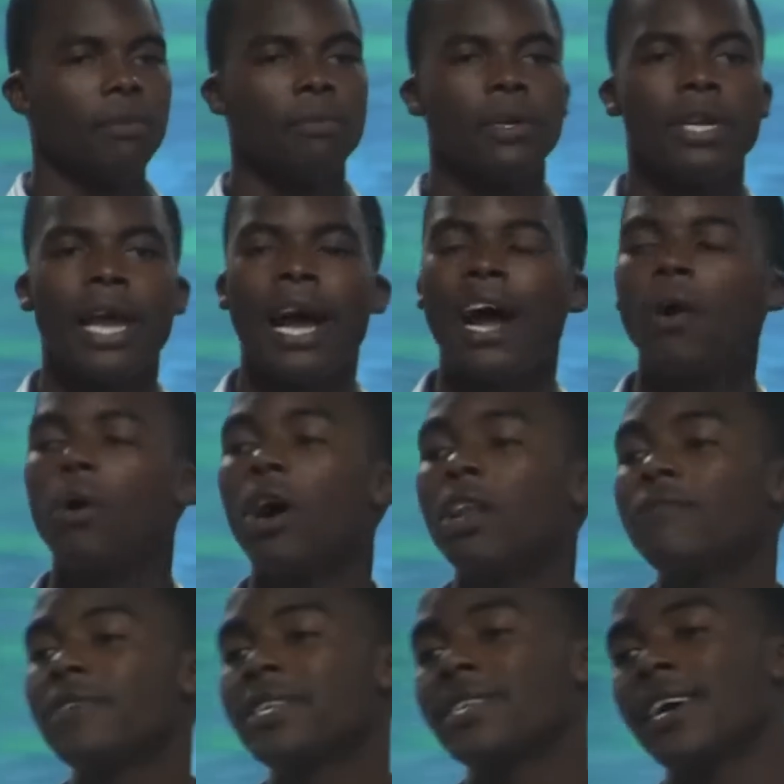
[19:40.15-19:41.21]
But now all
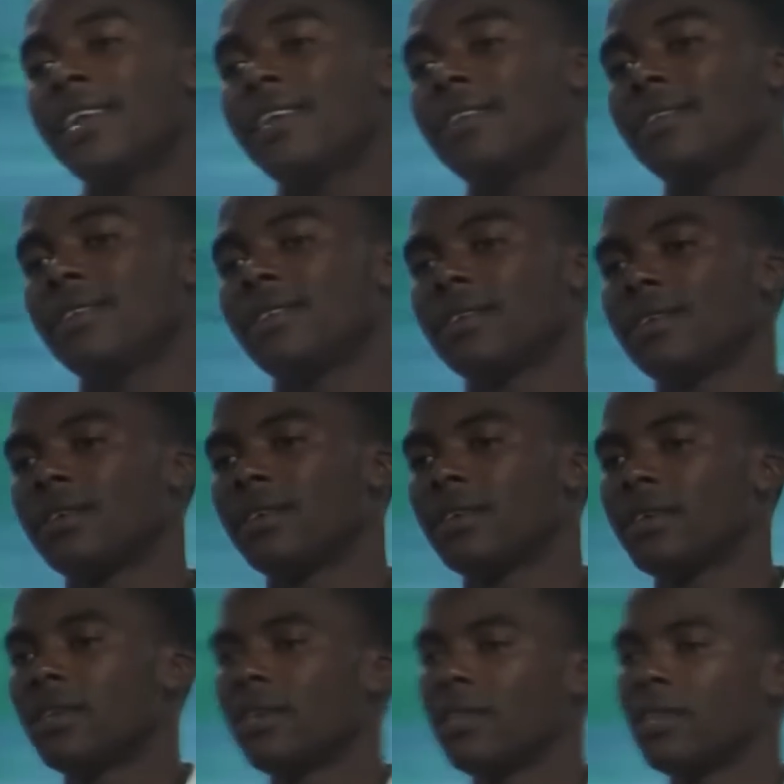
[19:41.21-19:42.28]
of a sudden,
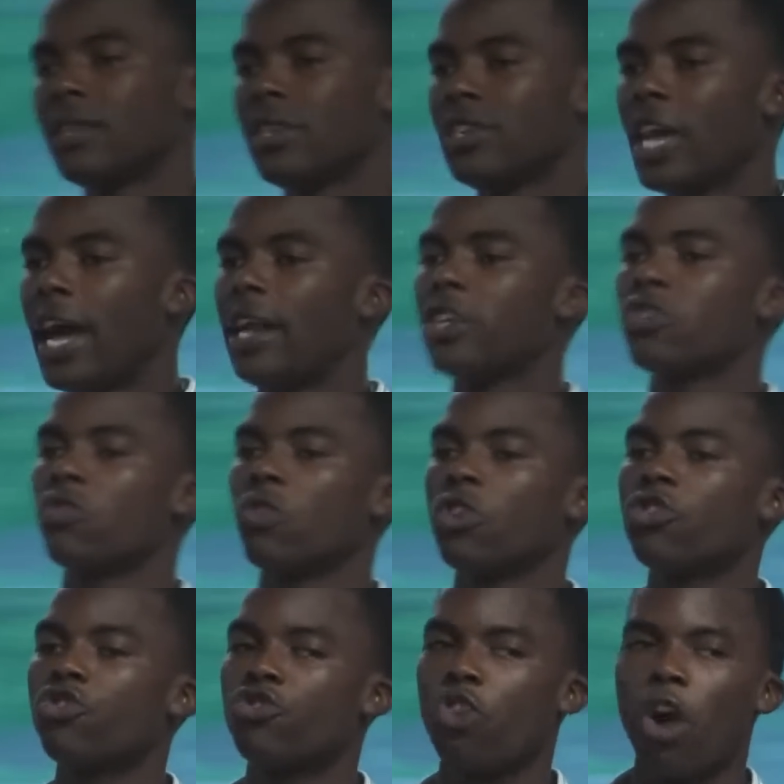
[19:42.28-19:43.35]
the child has
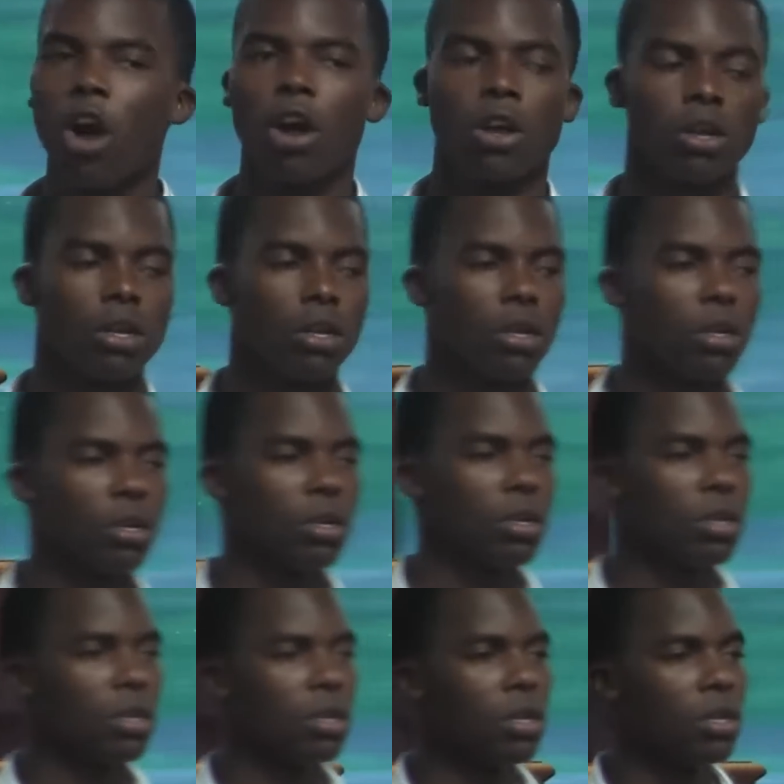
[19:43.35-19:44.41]
grown strong.
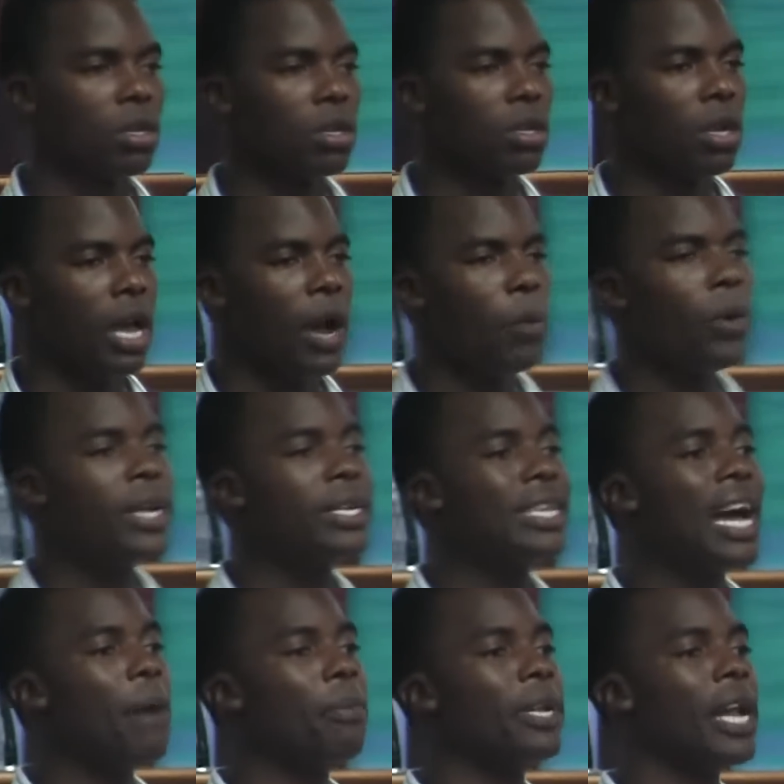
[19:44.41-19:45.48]
And what has
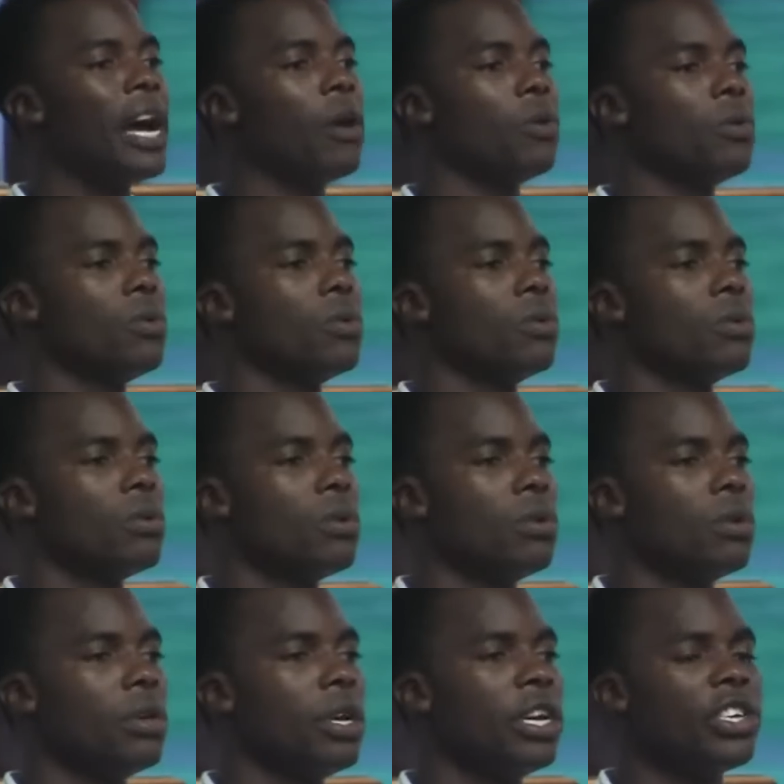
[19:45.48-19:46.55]
happened now?
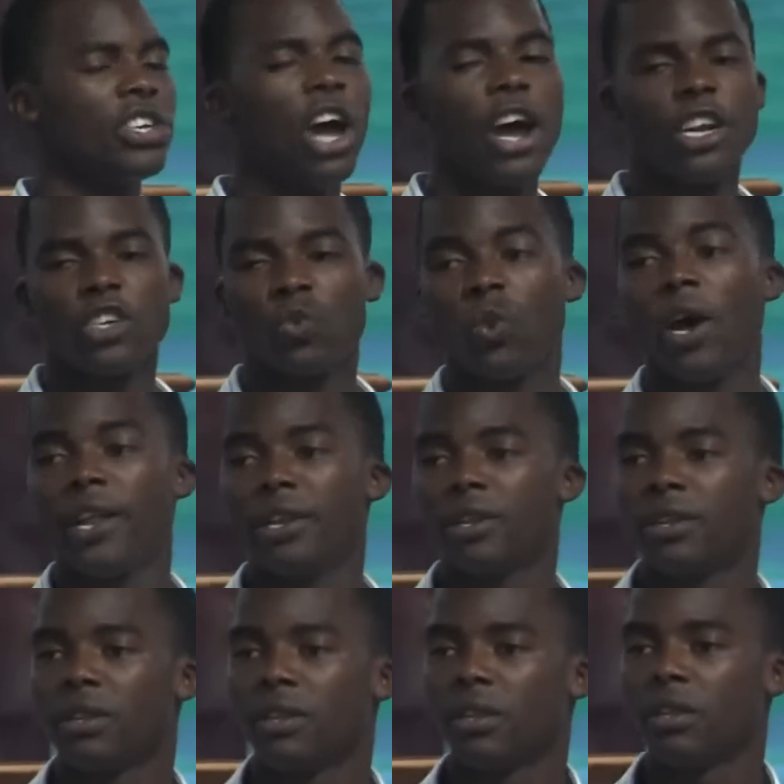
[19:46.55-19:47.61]
His heart is what?
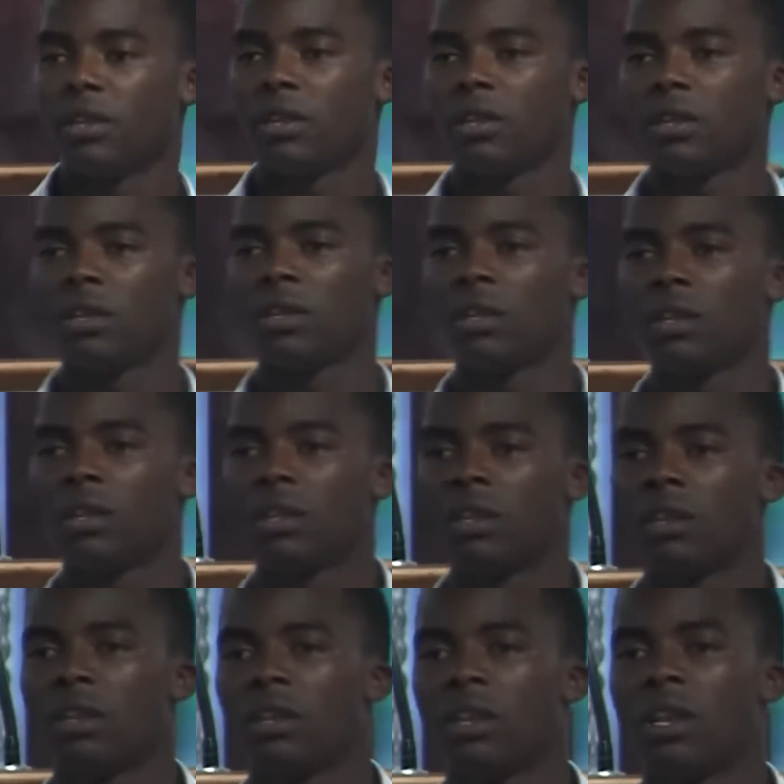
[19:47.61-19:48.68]

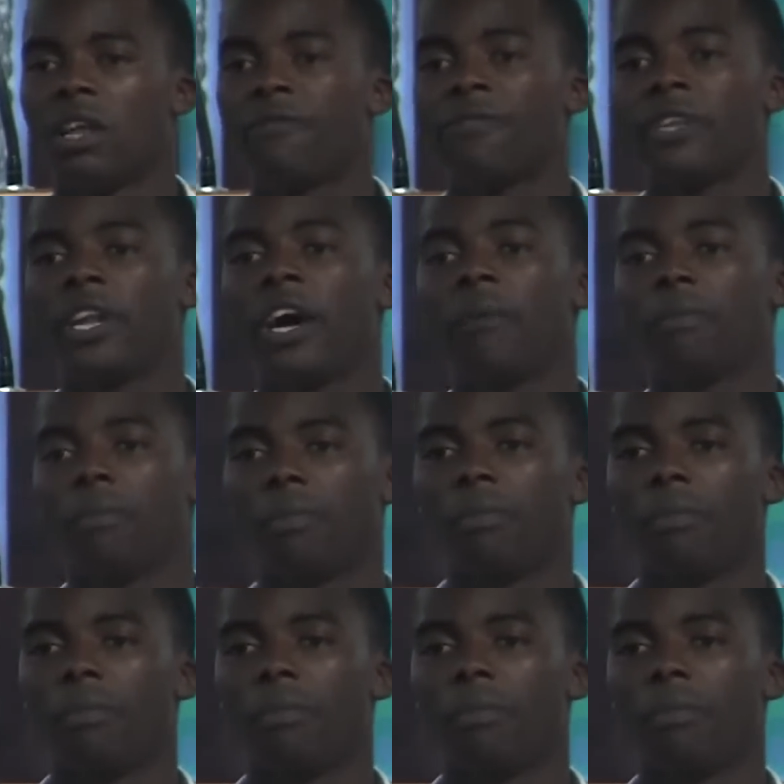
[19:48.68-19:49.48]
Lift it up.